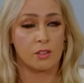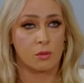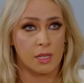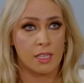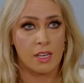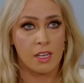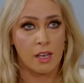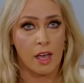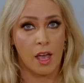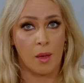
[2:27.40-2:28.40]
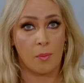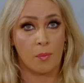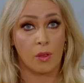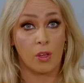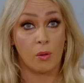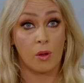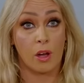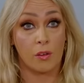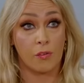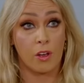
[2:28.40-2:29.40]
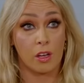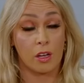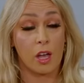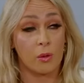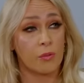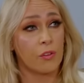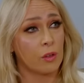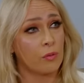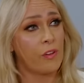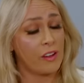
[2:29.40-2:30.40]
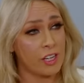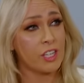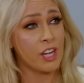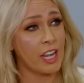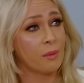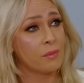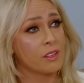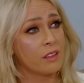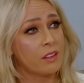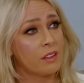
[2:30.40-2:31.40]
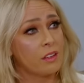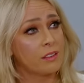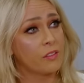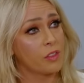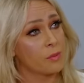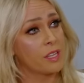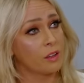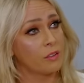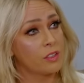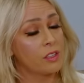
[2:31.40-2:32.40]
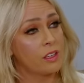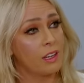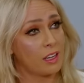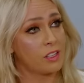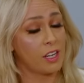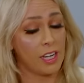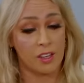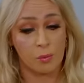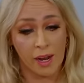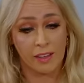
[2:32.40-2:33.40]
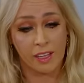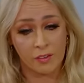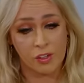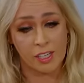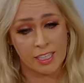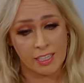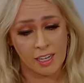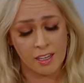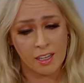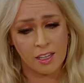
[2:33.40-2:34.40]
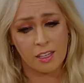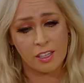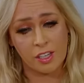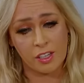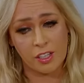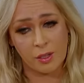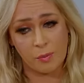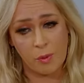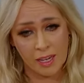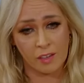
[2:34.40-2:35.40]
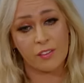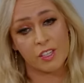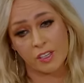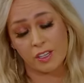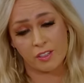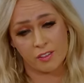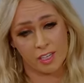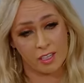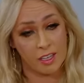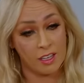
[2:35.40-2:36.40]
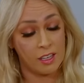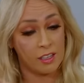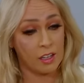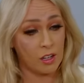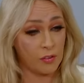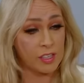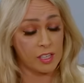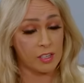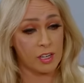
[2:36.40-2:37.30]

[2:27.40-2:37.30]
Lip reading: always, who I hope feel very ashamed of themselves, actually, in the way they've treated her. She went in for surgery. Obviously,